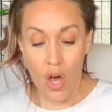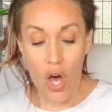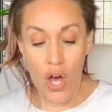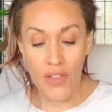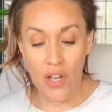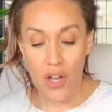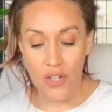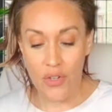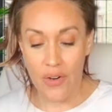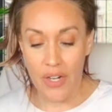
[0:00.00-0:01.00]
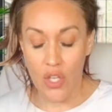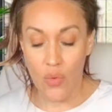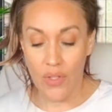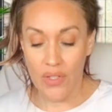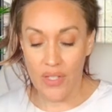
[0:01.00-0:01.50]
On the contrary, you
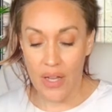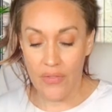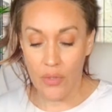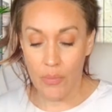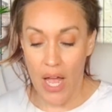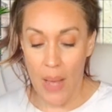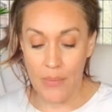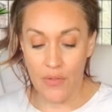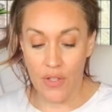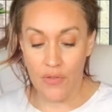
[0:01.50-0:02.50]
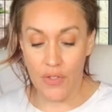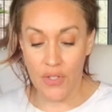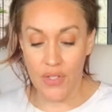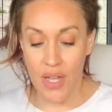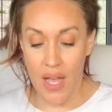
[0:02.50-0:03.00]
will discover, perhaps for the
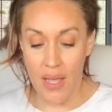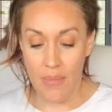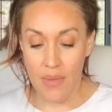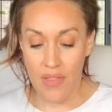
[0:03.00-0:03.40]
first time,